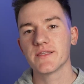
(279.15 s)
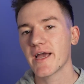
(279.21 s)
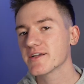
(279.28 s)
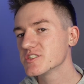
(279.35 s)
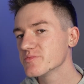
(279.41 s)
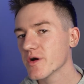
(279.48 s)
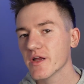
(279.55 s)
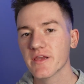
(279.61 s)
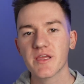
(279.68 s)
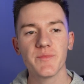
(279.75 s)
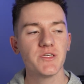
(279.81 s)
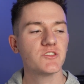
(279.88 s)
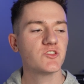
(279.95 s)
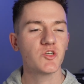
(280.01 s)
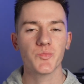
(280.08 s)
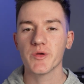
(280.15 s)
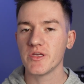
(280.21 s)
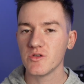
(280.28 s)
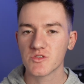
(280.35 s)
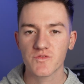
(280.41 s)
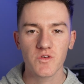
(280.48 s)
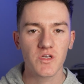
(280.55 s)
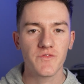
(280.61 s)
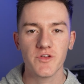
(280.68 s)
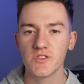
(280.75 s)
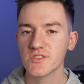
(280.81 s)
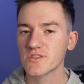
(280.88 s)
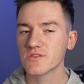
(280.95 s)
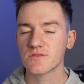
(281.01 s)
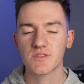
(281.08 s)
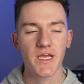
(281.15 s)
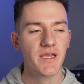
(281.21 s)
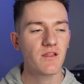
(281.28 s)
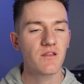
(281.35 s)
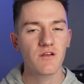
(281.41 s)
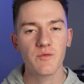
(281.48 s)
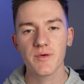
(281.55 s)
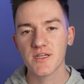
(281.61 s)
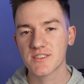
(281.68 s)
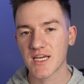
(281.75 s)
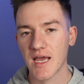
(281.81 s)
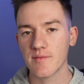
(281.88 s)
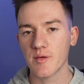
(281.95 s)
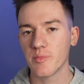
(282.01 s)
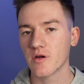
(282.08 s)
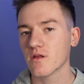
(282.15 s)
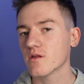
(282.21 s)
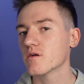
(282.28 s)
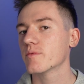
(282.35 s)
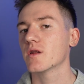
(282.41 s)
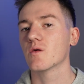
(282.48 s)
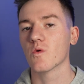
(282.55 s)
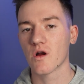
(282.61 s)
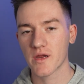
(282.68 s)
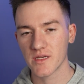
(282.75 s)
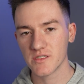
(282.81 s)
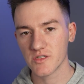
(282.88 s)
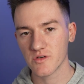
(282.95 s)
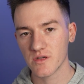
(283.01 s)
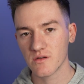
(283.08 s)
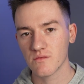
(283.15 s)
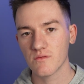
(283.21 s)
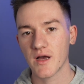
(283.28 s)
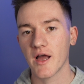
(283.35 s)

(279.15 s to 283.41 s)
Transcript: The action button can be super useful if you just take a little bit of time and put a little bit of work into it.